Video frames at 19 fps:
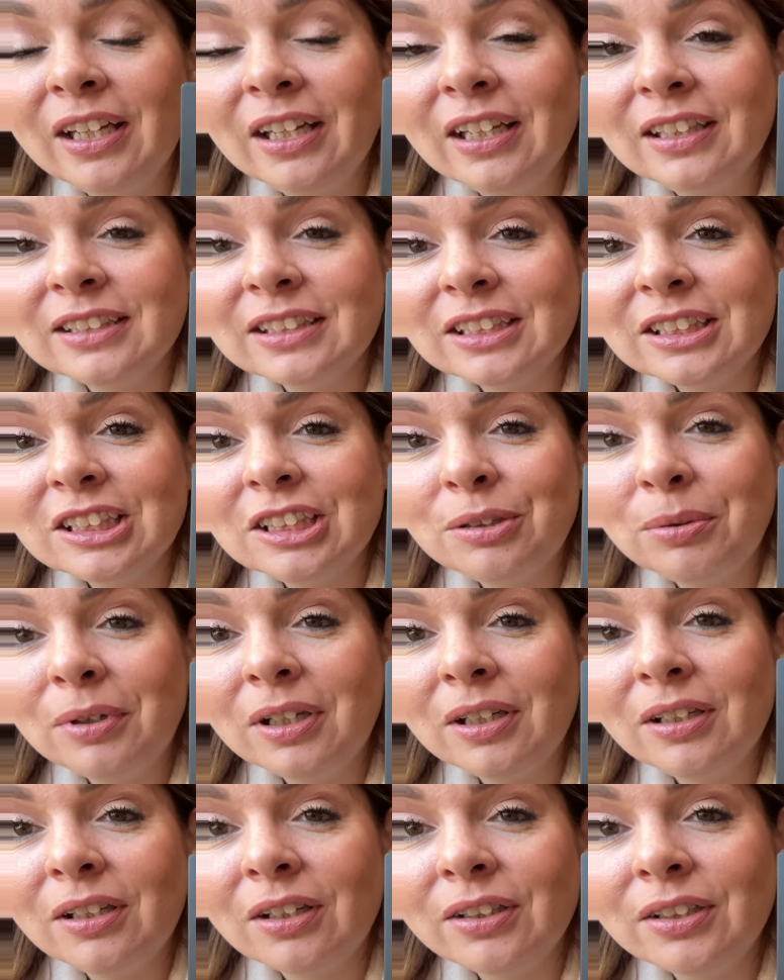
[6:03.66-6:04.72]
it's actually quite
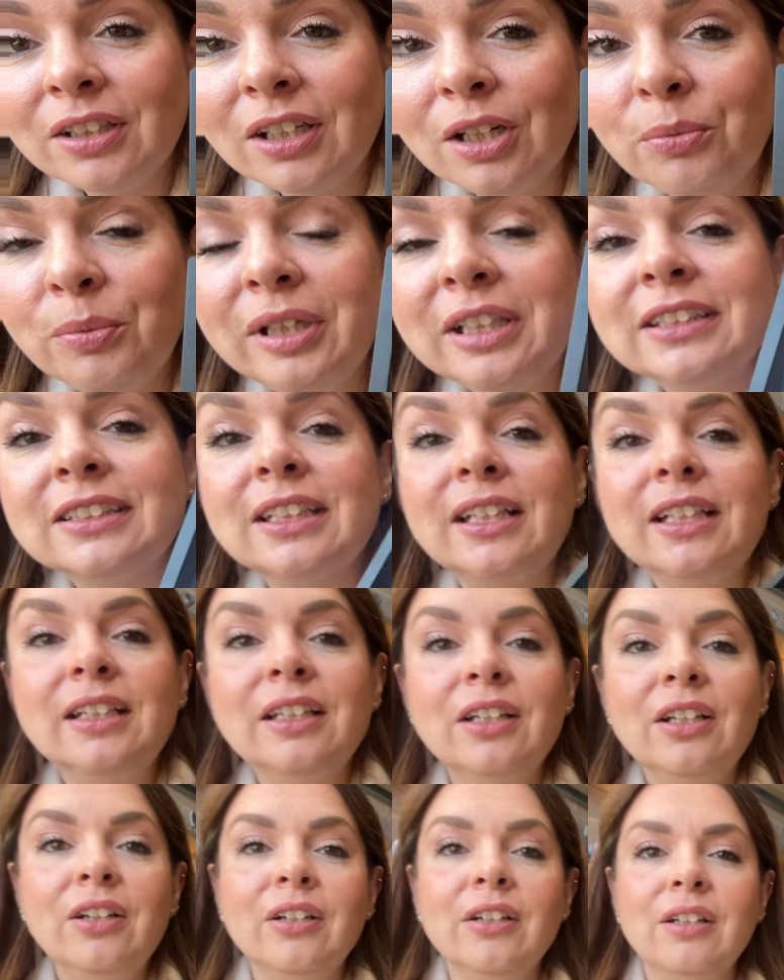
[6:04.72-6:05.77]
a light colour. When it's in
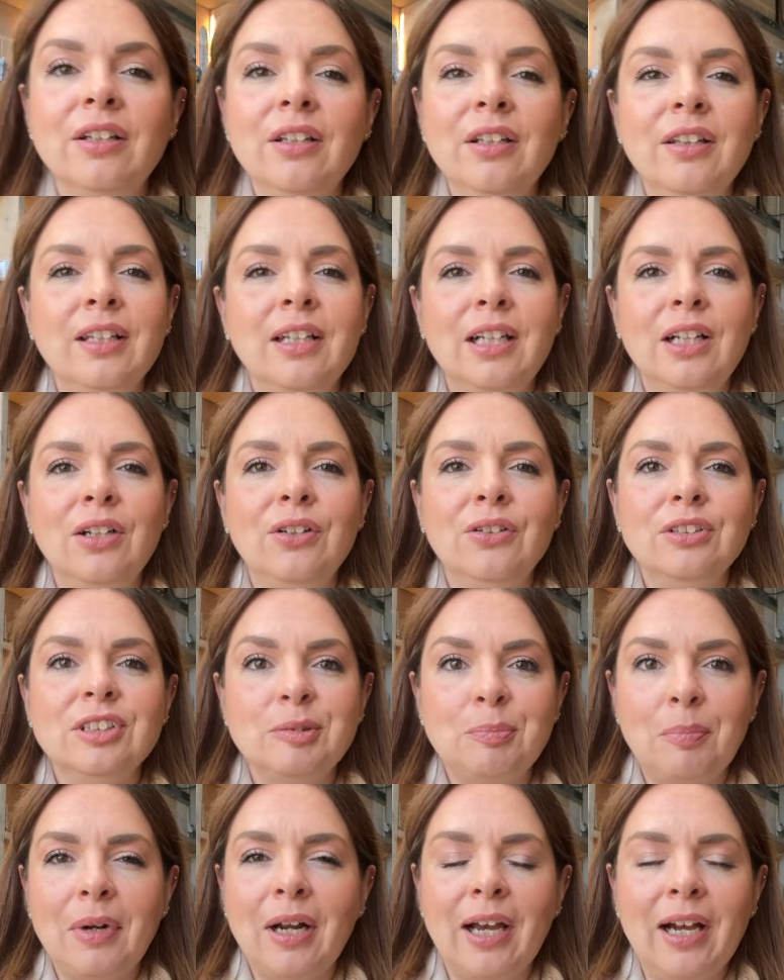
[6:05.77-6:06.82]
the earth, it looks
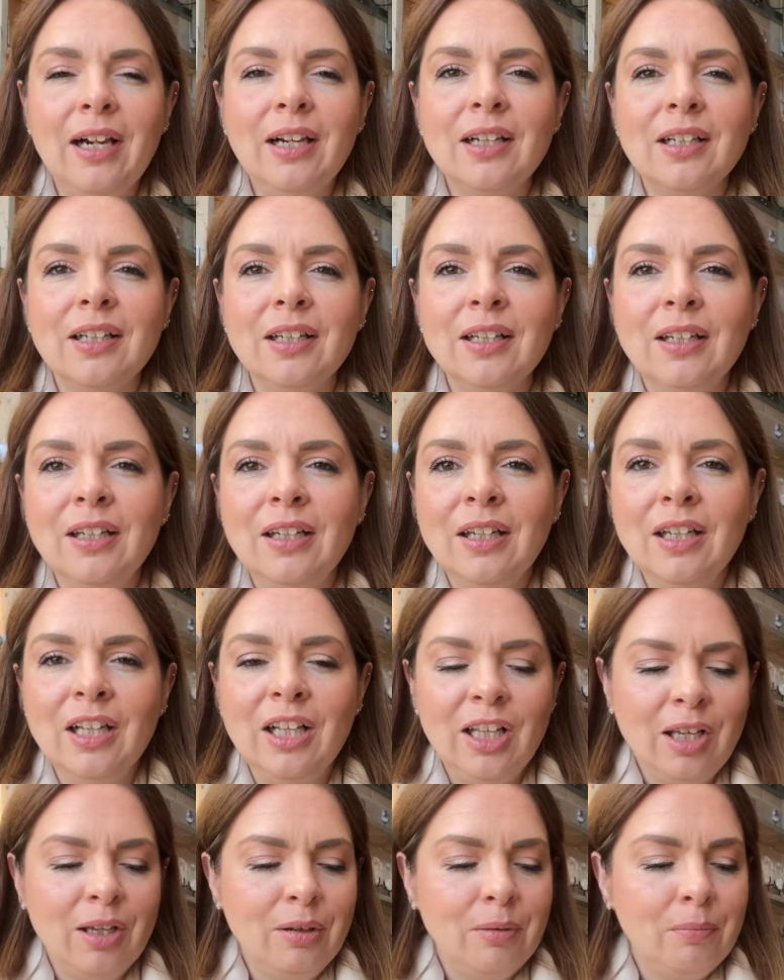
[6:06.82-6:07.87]
black,
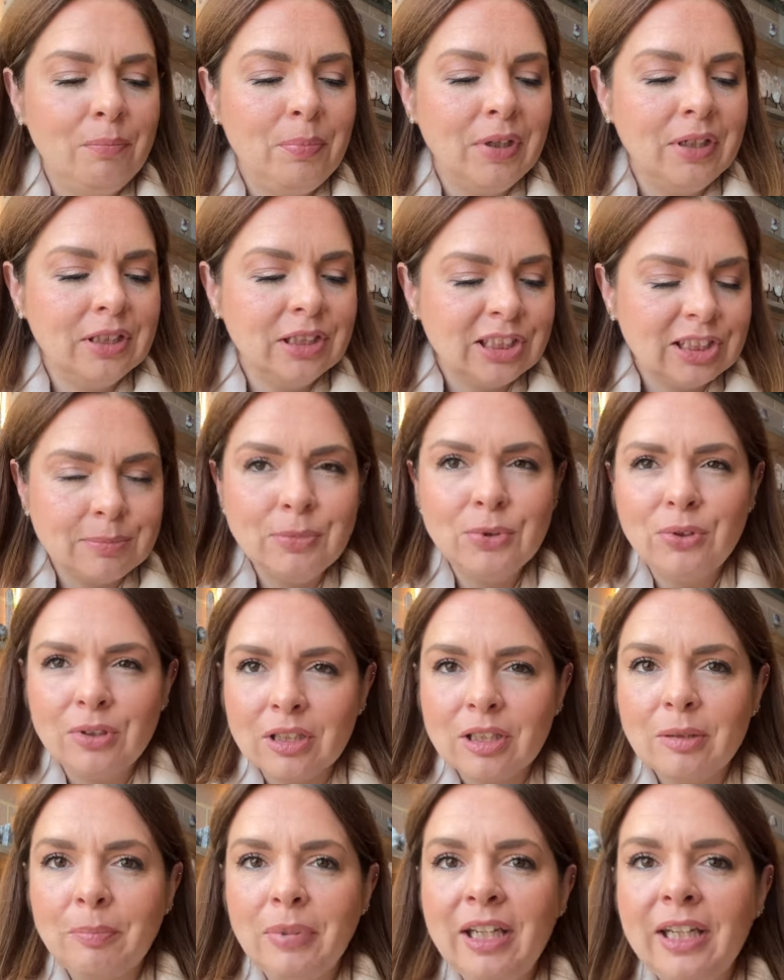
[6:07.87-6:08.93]
but the smaller
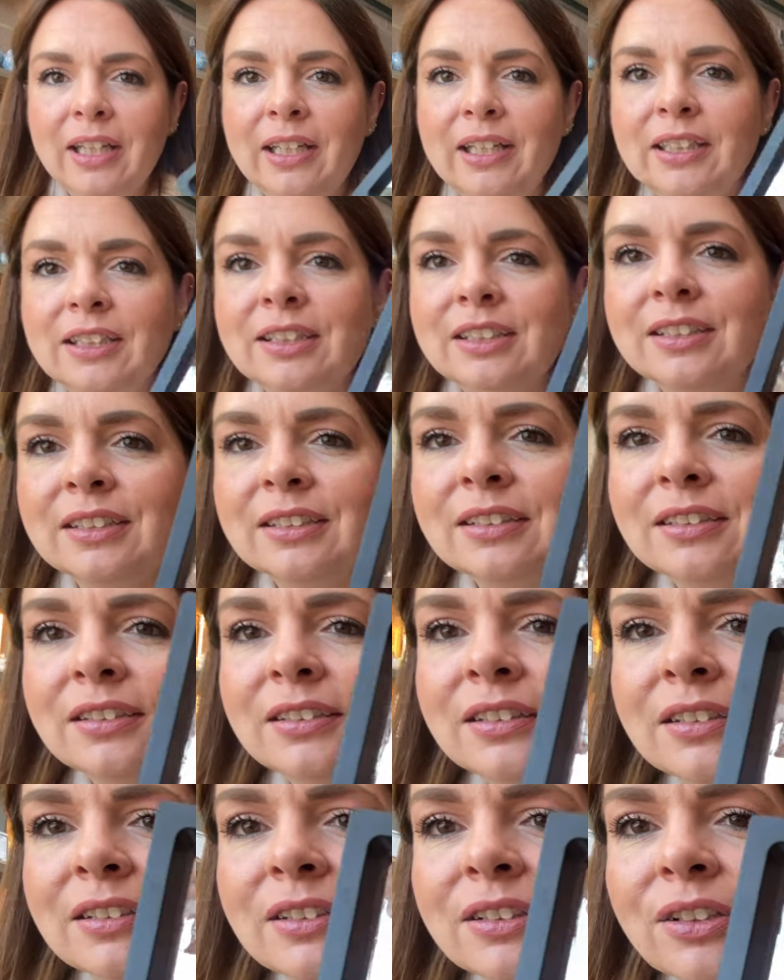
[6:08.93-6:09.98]
the piece,
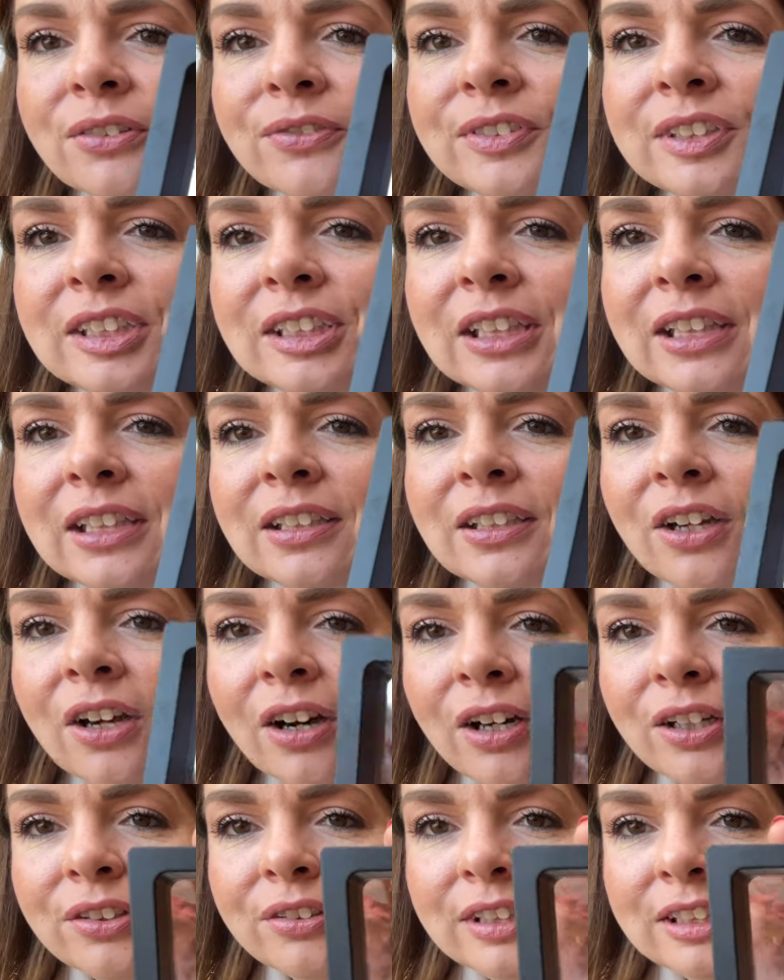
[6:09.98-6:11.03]
obviously the
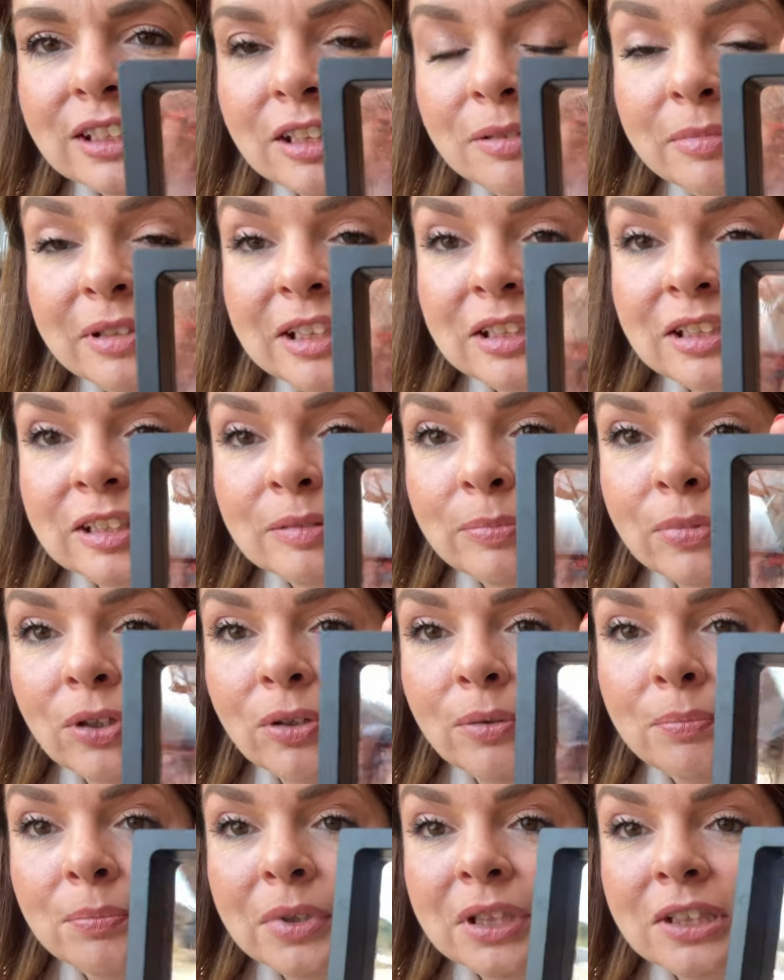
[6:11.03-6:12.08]
harder it is going to be to
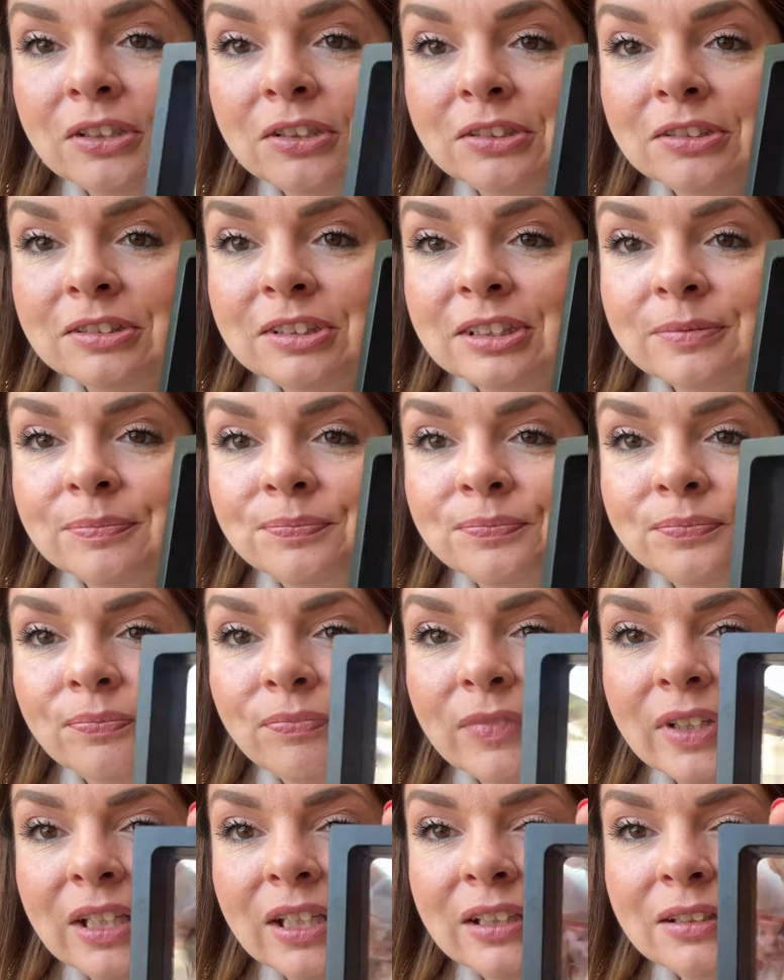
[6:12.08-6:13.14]
spot, because,
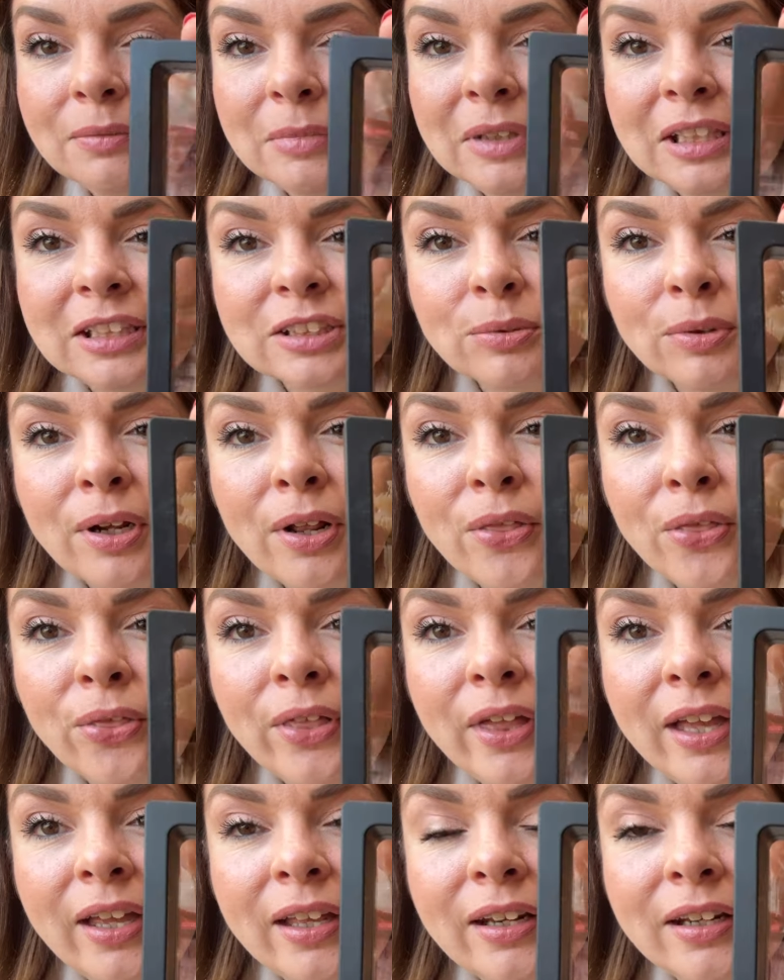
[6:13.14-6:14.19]
I mean, it's quite
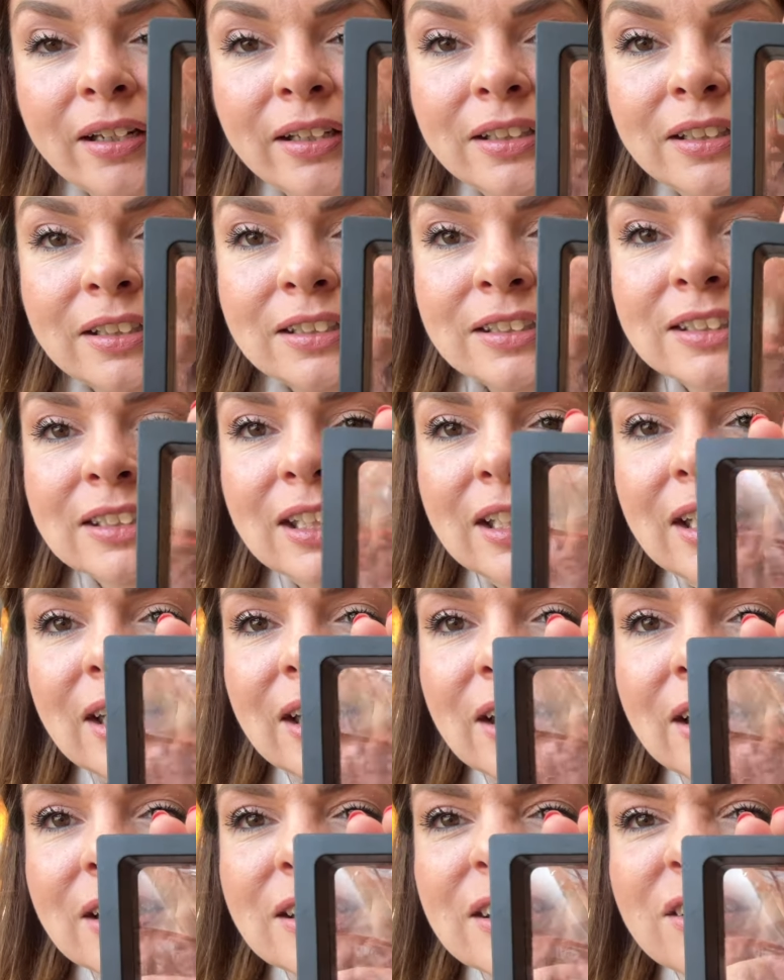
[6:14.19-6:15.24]
thin, and you can
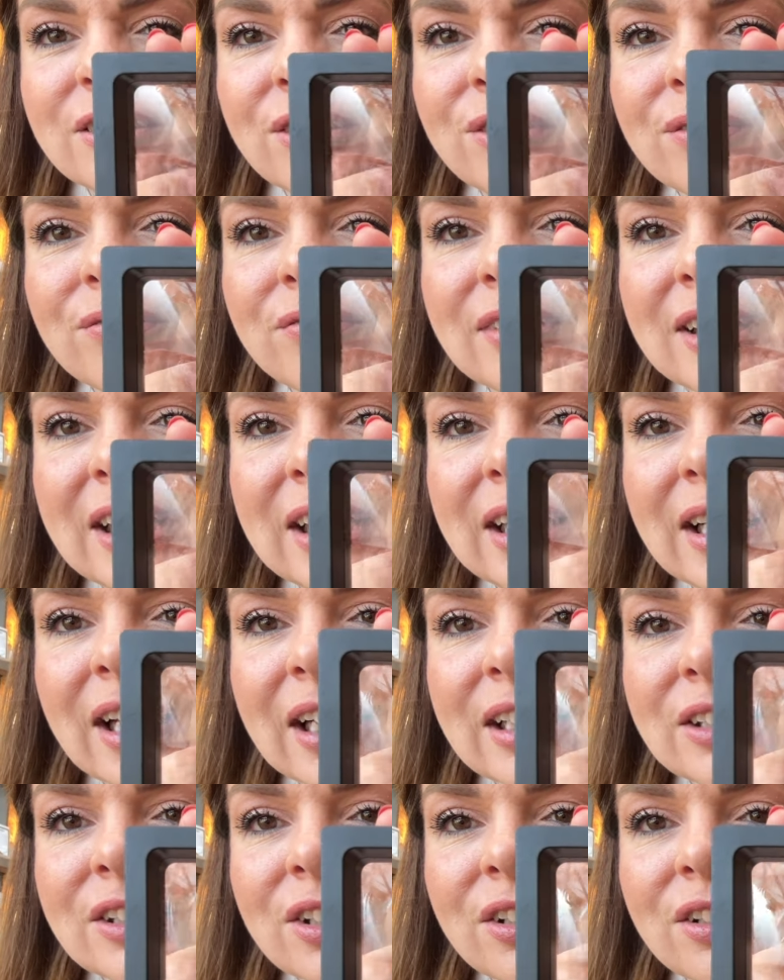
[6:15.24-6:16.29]
see it's not really
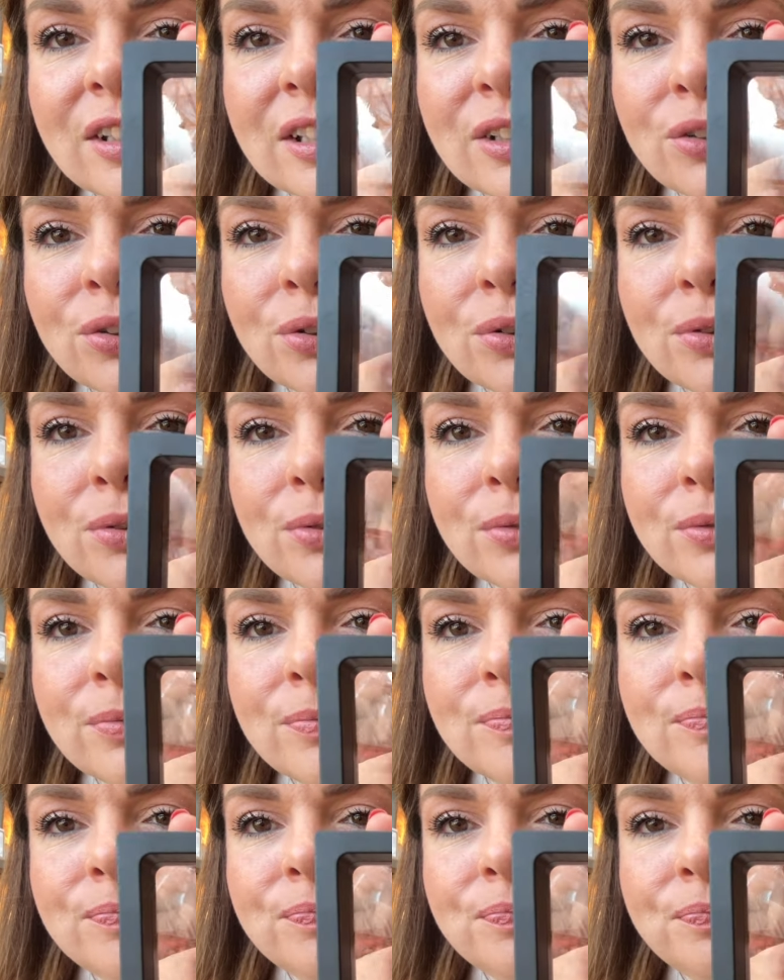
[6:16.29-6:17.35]
that dark at all.